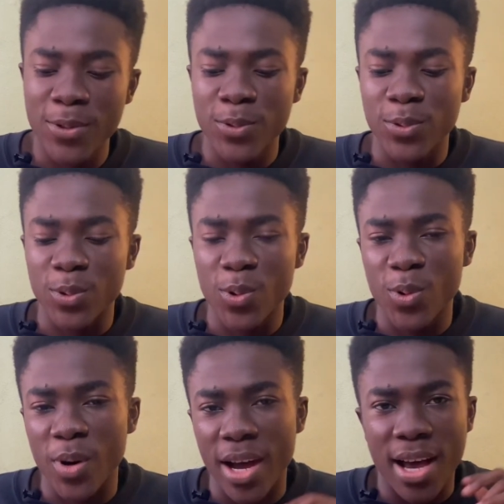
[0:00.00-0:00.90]

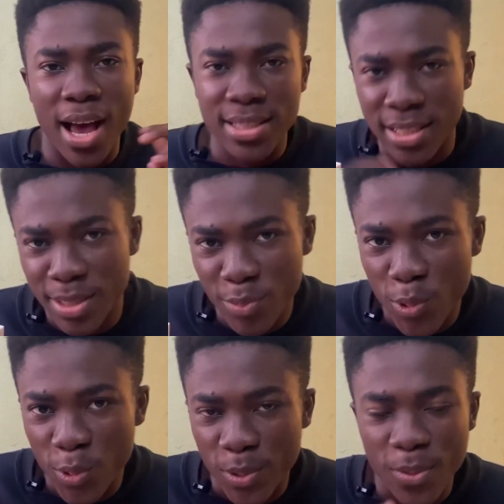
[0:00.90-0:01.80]
So as the name
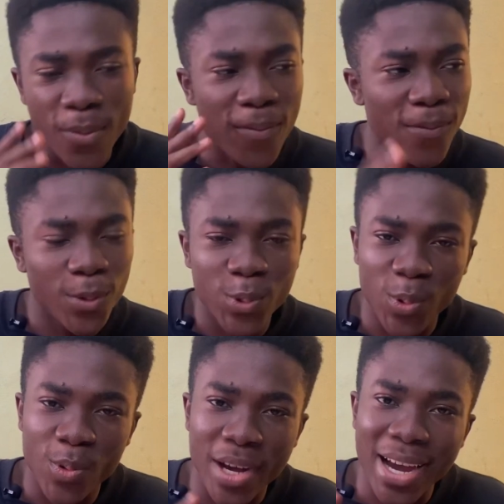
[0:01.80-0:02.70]
goes,
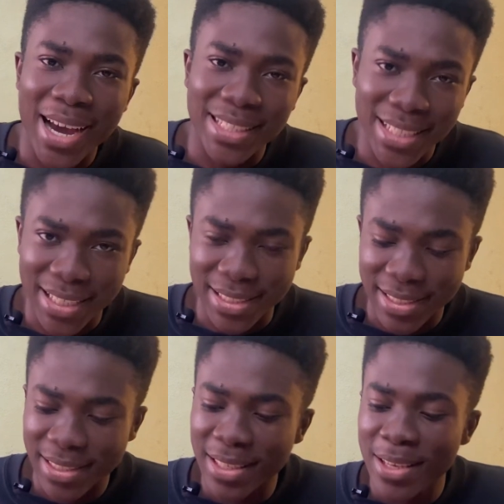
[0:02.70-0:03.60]
photo catalyst.